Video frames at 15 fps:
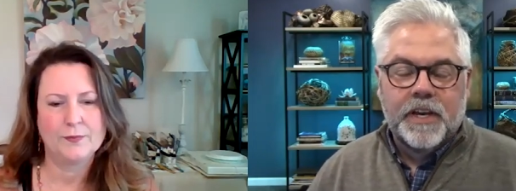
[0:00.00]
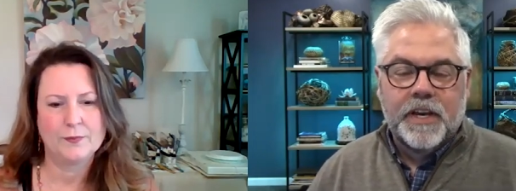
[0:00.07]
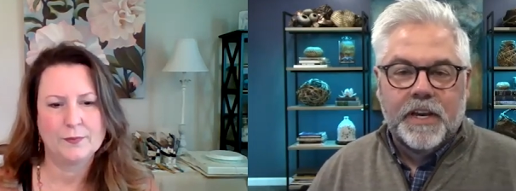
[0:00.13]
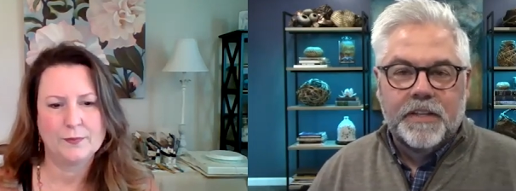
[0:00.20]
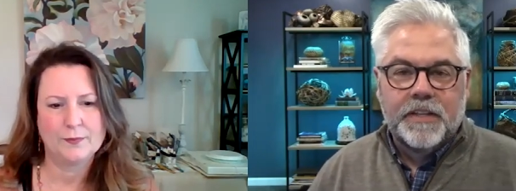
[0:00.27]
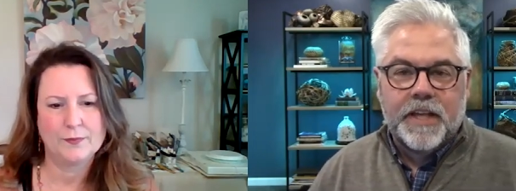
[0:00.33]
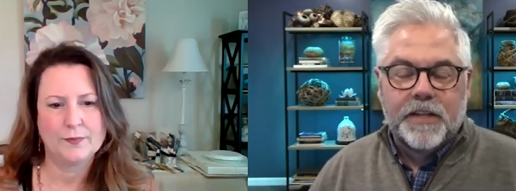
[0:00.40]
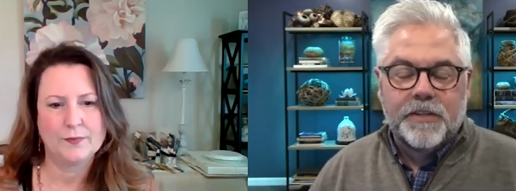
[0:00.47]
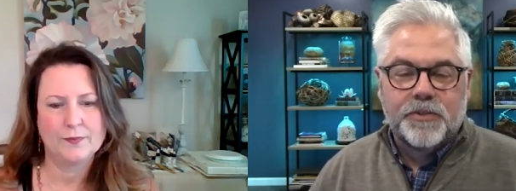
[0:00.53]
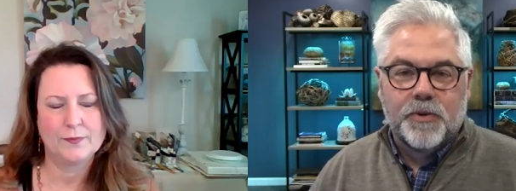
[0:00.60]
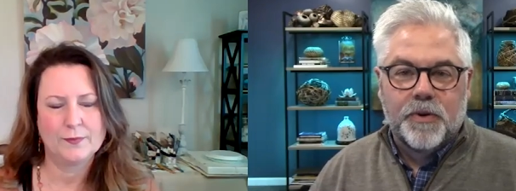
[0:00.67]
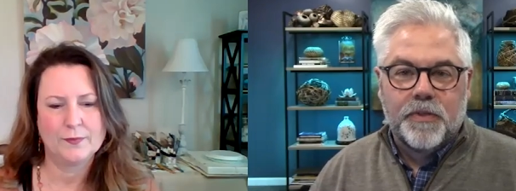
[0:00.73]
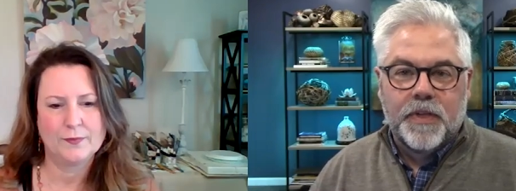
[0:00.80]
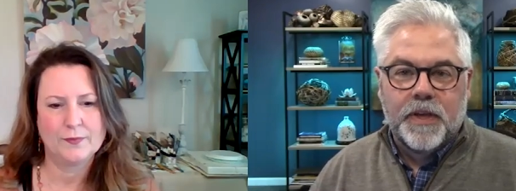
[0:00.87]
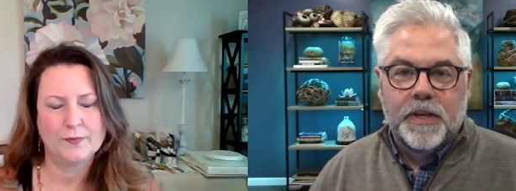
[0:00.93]
Speaker 1: and that sort
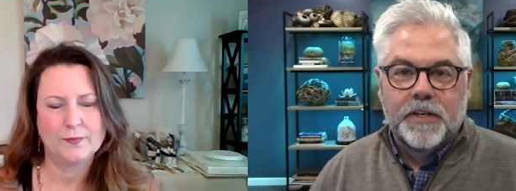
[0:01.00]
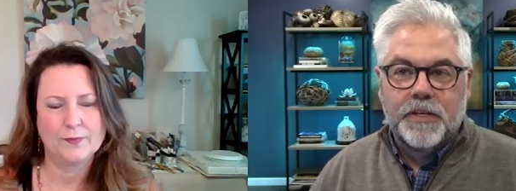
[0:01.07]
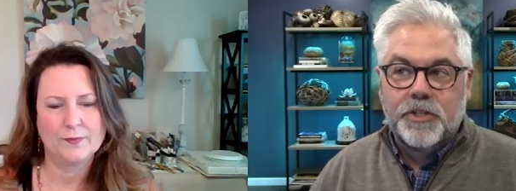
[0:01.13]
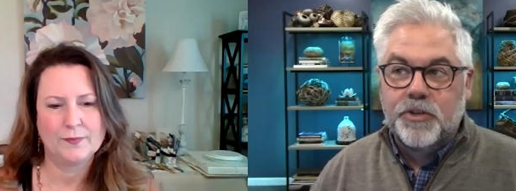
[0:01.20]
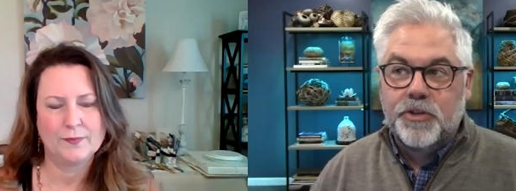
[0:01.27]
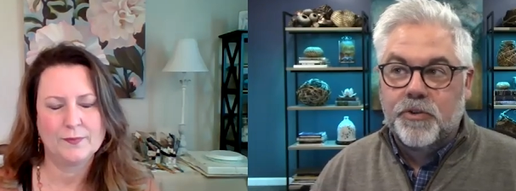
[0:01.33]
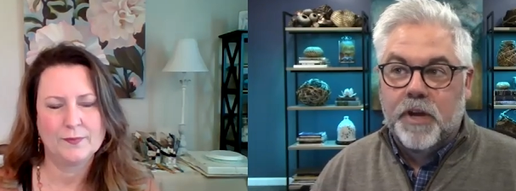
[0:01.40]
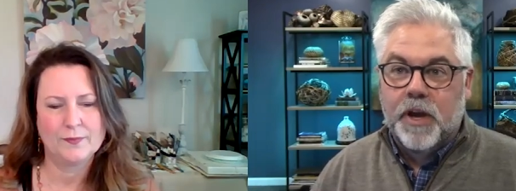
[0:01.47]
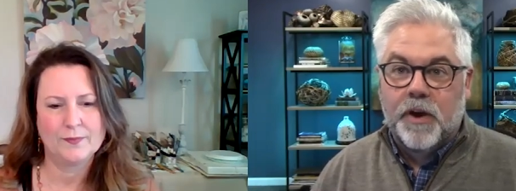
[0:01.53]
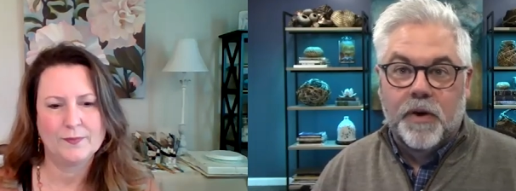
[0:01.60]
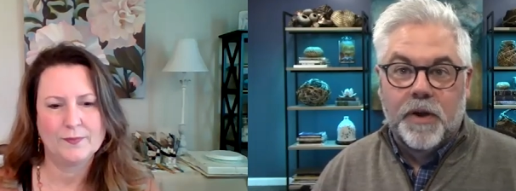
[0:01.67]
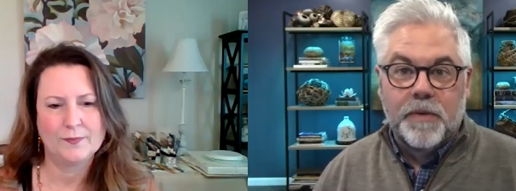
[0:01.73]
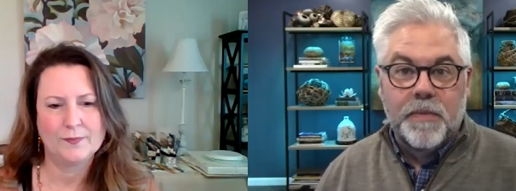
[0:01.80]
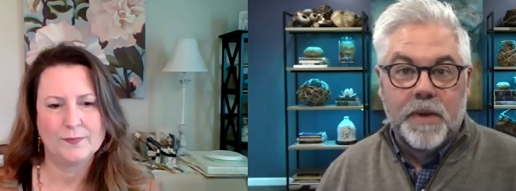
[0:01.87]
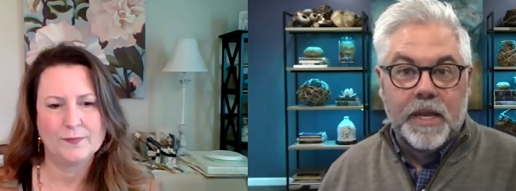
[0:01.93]
of thing. Did you go
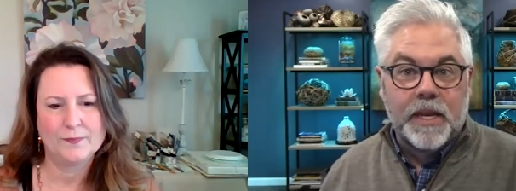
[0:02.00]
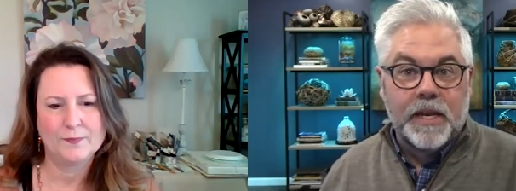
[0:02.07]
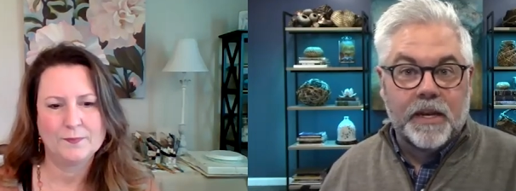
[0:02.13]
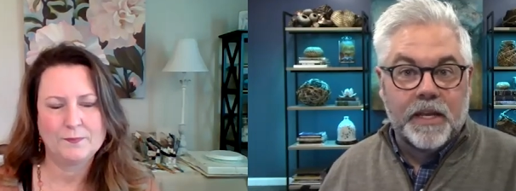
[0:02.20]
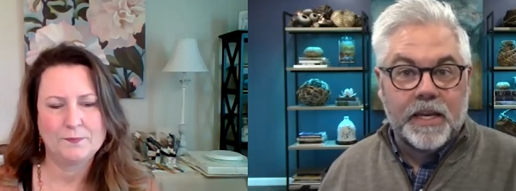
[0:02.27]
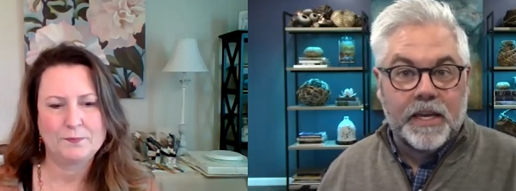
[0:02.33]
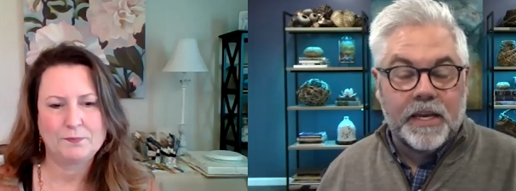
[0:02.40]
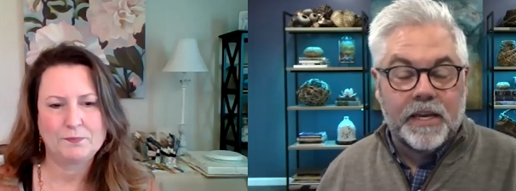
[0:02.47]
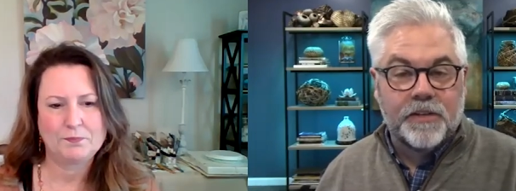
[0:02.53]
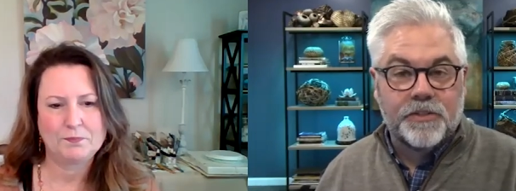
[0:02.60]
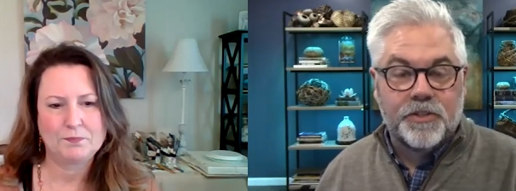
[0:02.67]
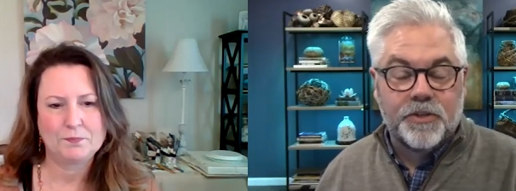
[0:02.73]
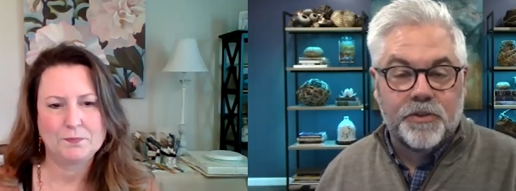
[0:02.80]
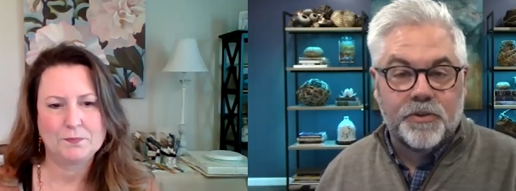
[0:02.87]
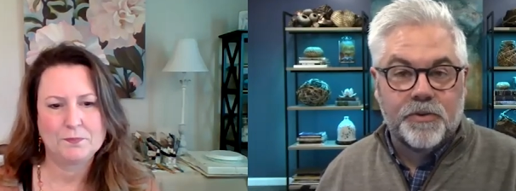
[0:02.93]
immediately
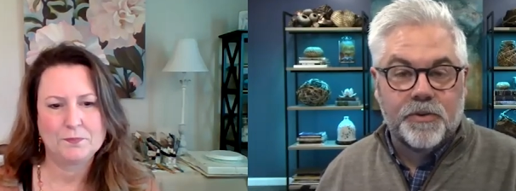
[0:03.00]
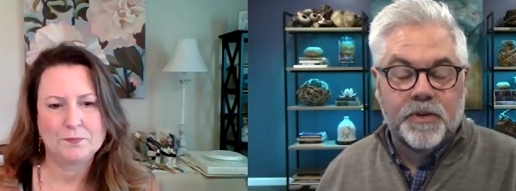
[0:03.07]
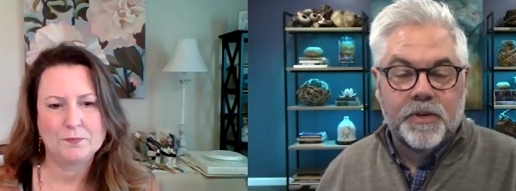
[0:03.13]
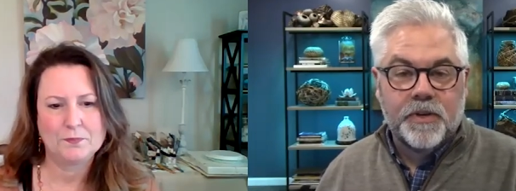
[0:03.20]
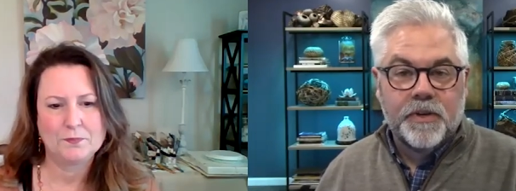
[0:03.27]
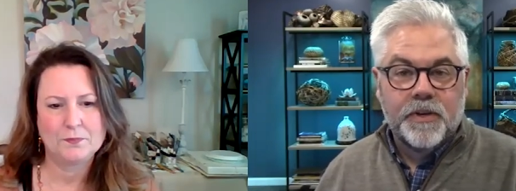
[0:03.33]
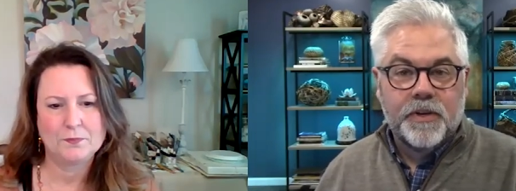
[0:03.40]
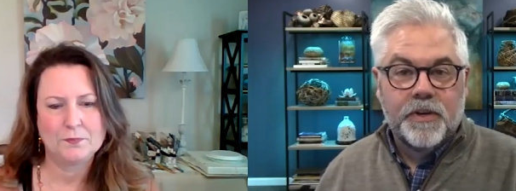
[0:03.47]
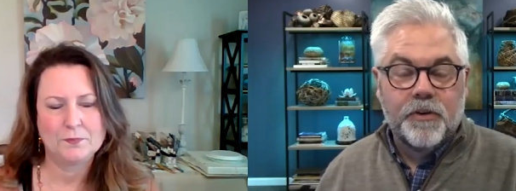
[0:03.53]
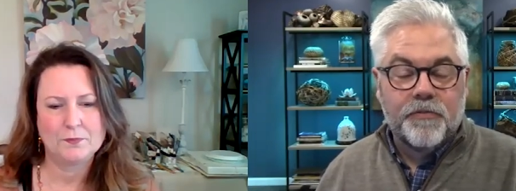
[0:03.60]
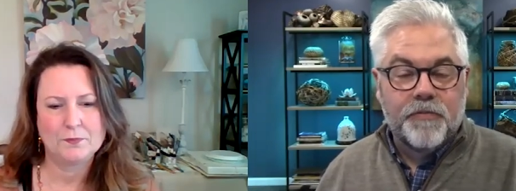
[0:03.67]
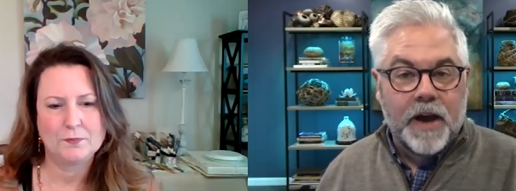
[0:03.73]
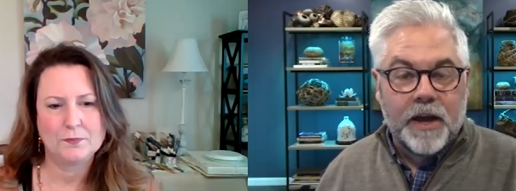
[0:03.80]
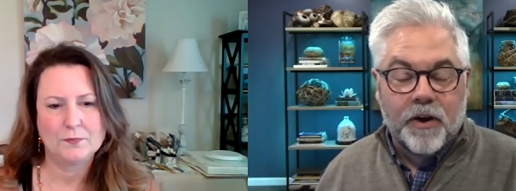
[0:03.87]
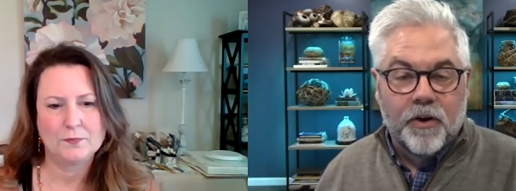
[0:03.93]
into your
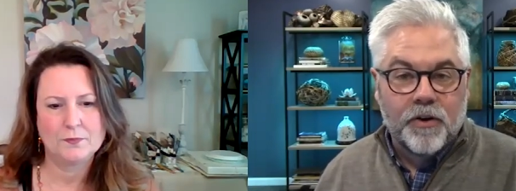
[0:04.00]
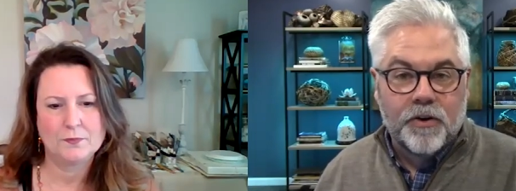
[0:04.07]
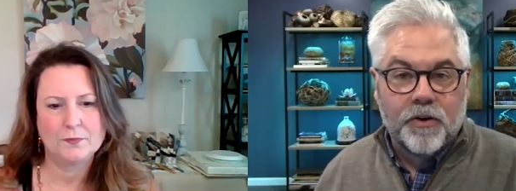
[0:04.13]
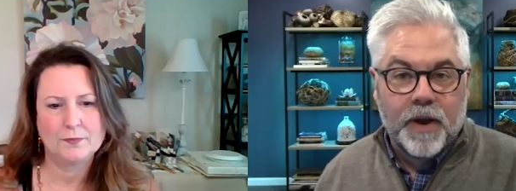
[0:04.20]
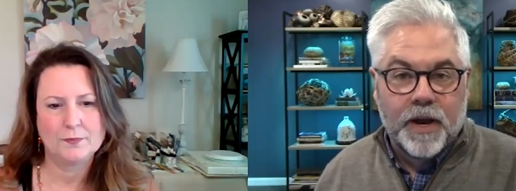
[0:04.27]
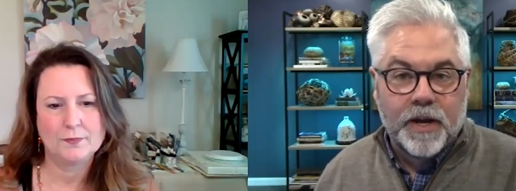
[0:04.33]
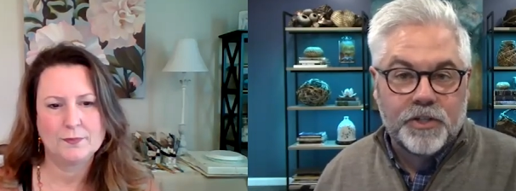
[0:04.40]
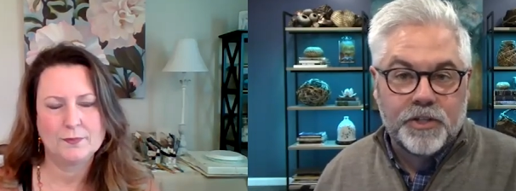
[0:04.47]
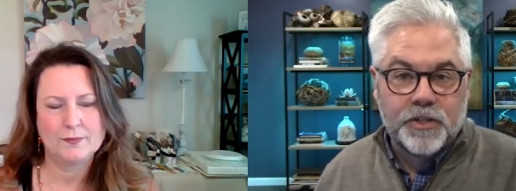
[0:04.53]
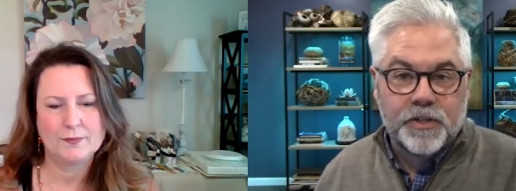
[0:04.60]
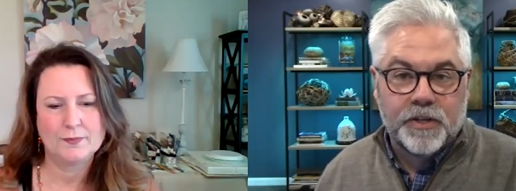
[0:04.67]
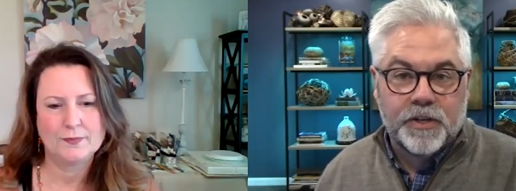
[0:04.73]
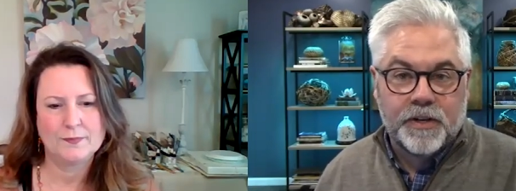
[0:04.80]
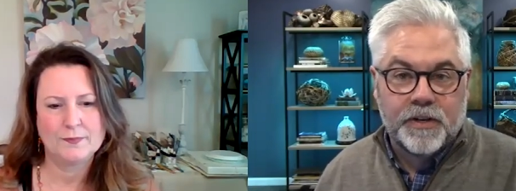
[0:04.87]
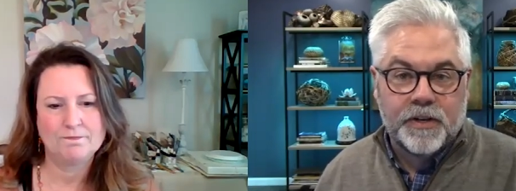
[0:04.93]
fine art direction?
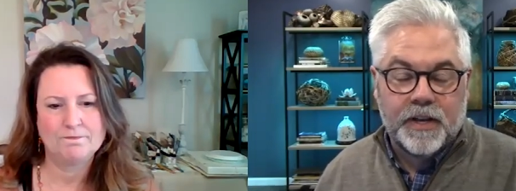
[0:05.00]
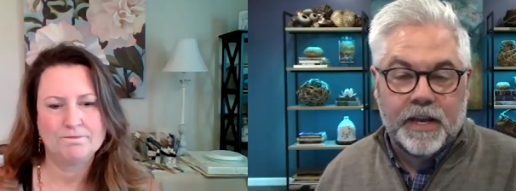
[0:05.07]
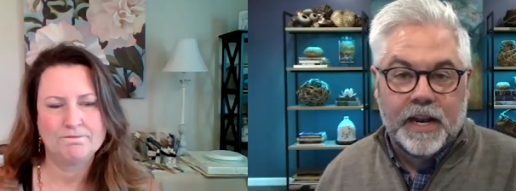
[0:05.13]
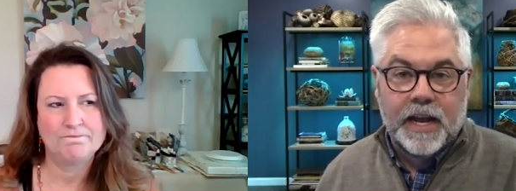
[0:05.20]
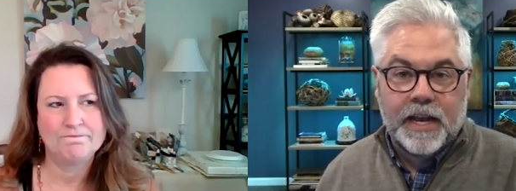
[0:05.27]
And and I